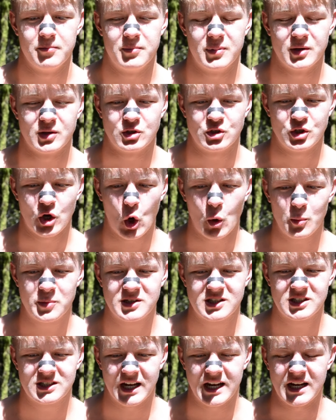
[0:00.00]
But Job
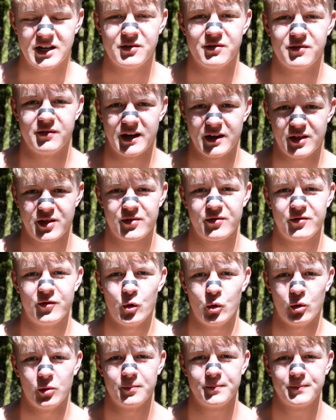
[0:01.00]
stayed
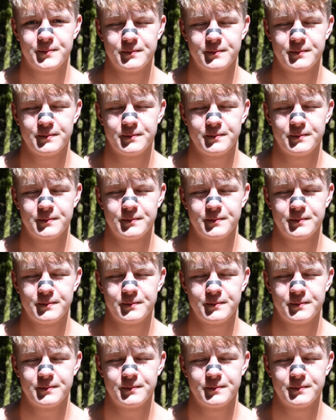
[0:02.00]
faithful.